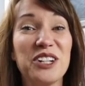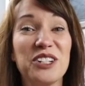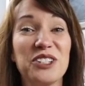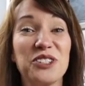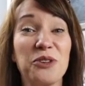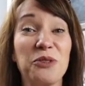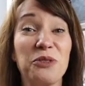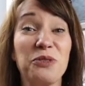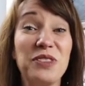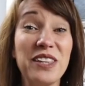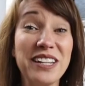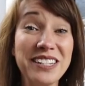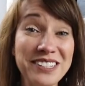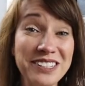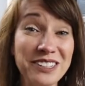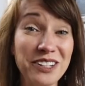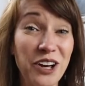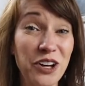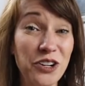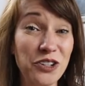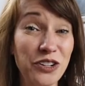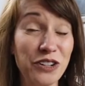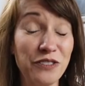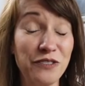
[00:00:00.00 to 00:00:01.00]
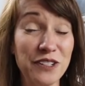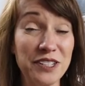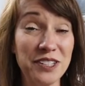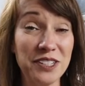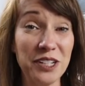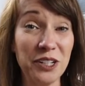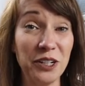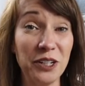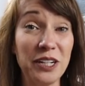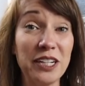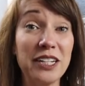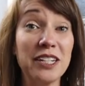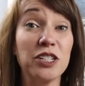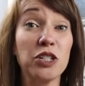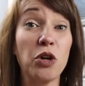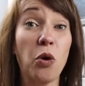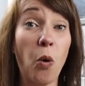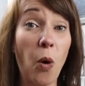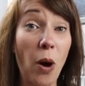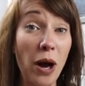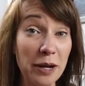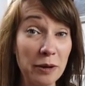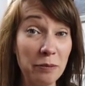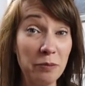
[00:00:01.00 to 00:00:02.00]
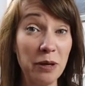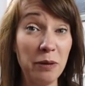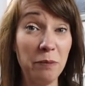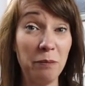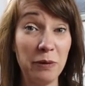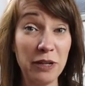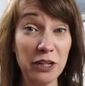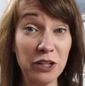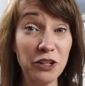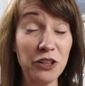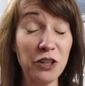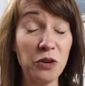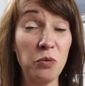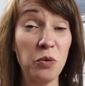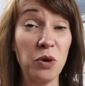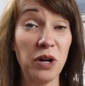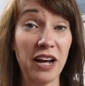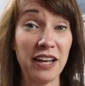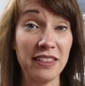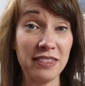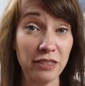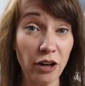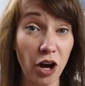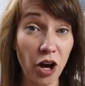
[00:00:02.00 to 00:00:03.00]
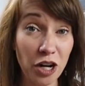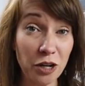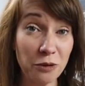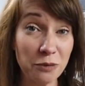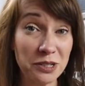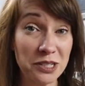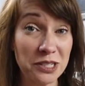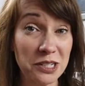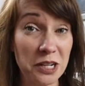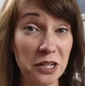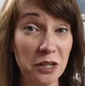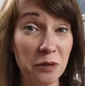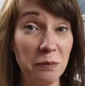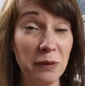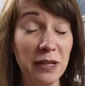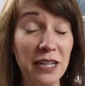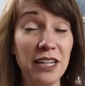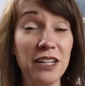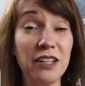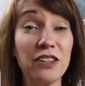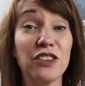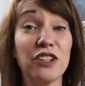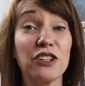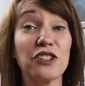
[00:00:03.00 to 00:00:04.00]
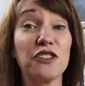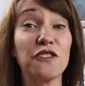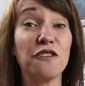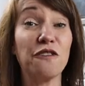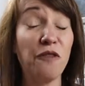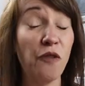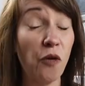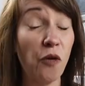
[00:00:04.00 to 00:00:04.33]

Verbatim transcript: So this laundry facility is quite a bit bigger than what I thought it was going to be. There's